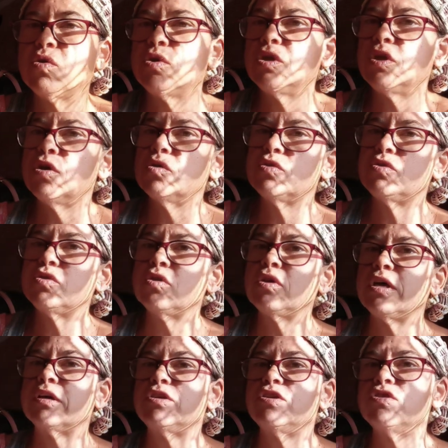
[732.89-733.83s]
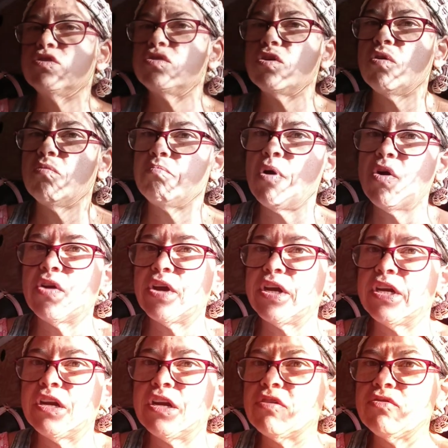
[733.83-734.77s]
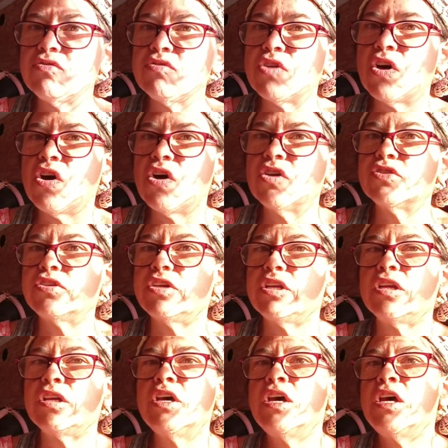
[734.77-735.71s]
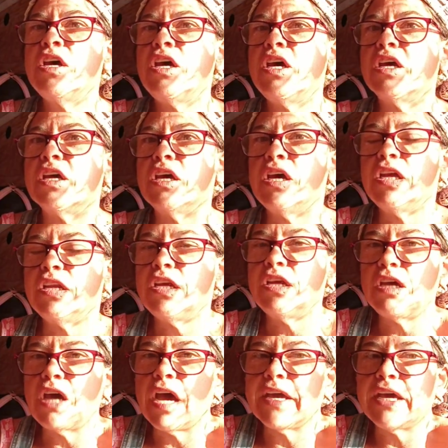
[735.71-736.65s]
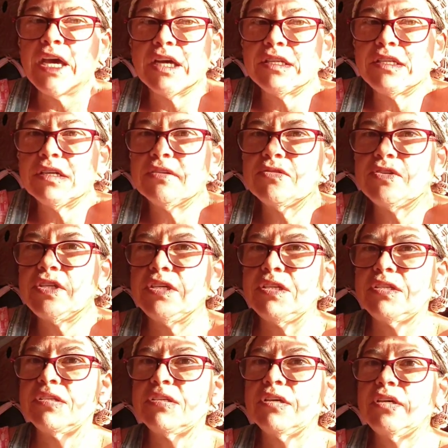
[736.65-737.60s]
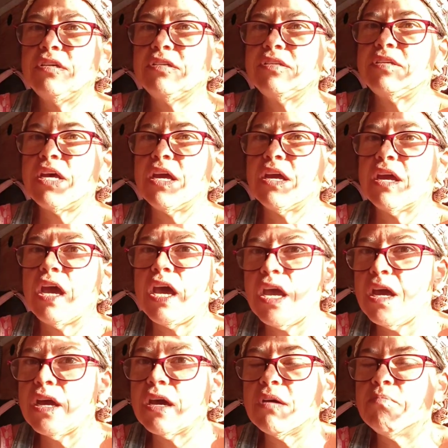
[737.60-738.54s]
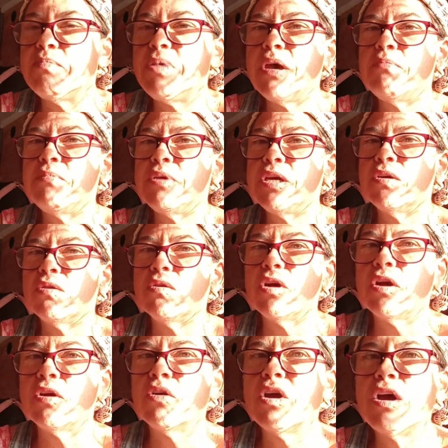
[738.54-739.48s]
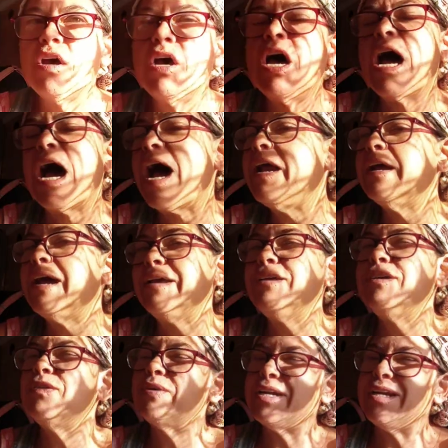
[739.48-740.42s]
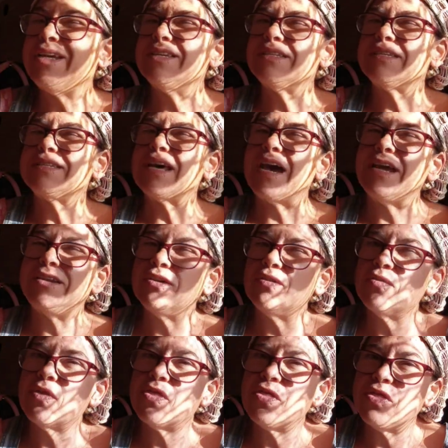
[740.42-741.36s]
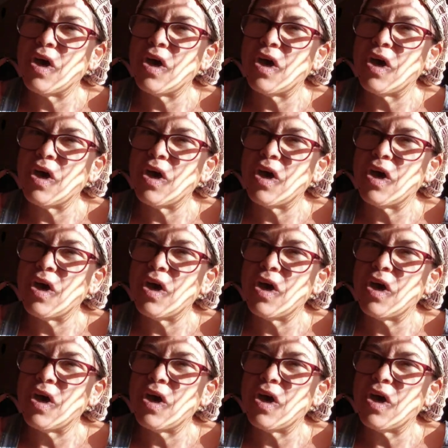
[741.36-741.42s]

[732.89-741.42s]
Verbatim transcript: You know, so like she'll start barking at other dogs, and and, and I can't tell she's saying, "Hey, come pet me," or, or I, you know what it is is I don't.